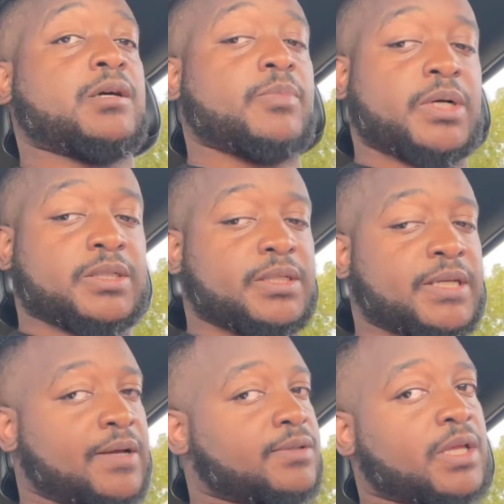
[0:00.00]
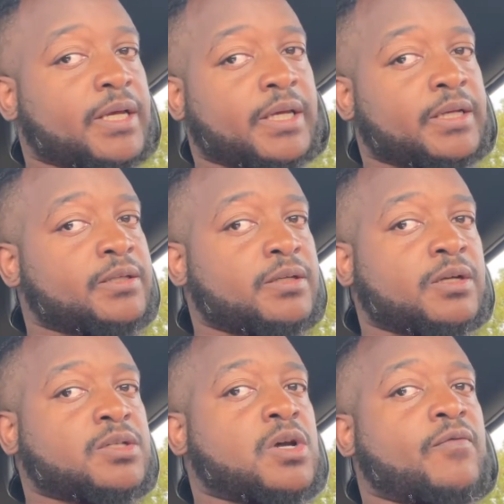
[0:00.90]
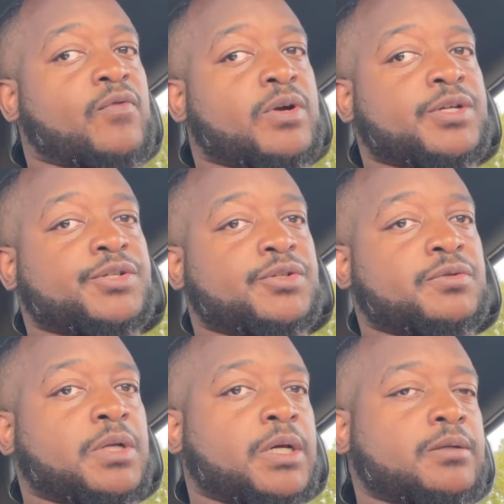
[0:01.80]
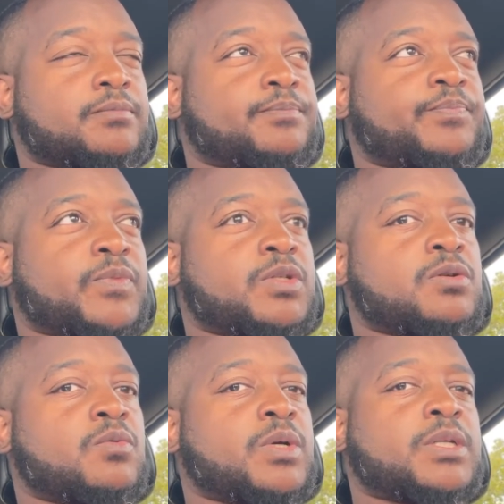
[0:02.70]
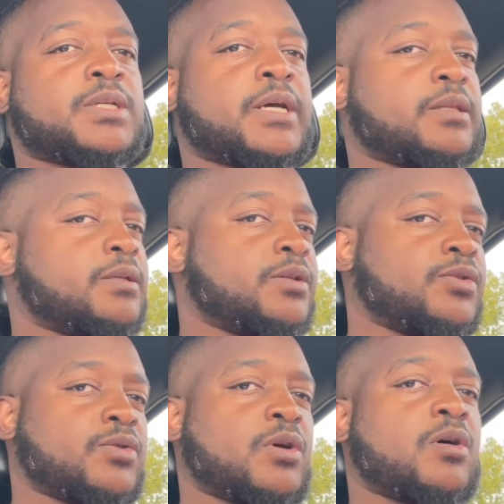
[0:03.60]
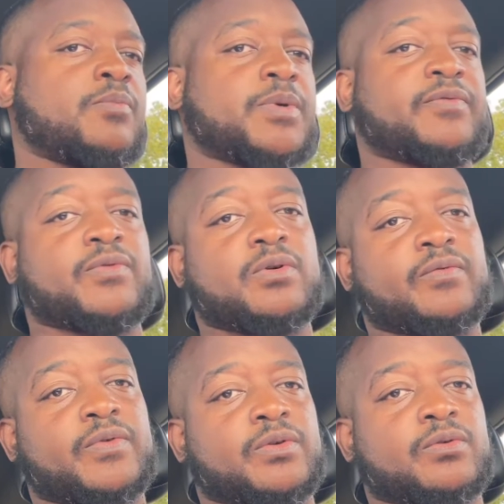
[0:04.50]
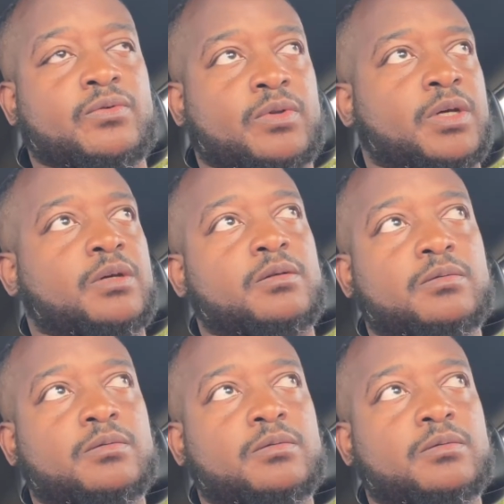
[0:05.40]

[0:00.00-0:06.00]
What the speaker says: because it sounds like it's a software issue. Like, so what exactly did you call me for if you knew that